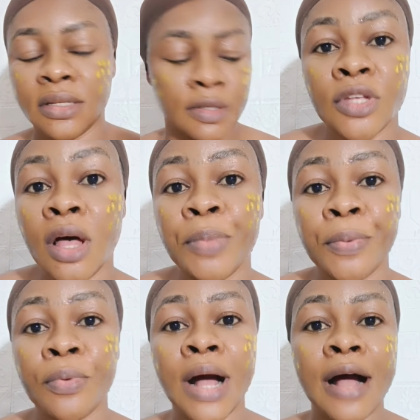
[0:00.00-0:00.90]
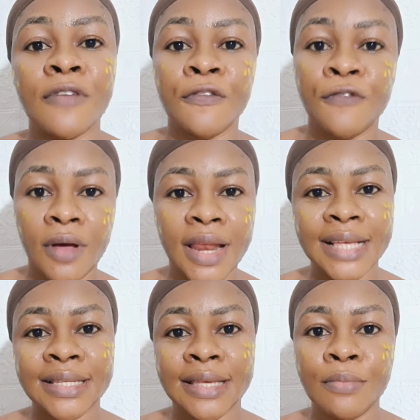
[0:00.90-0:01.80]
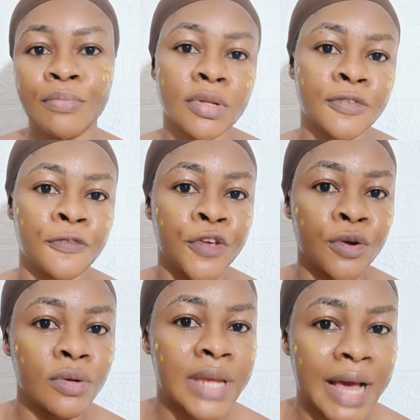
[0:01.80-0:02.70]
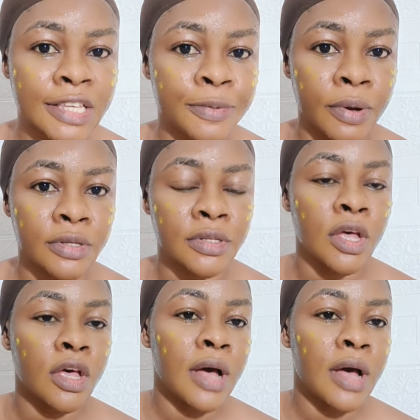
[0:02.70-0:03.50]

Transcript: Some people have a flawless skin but few dark spots.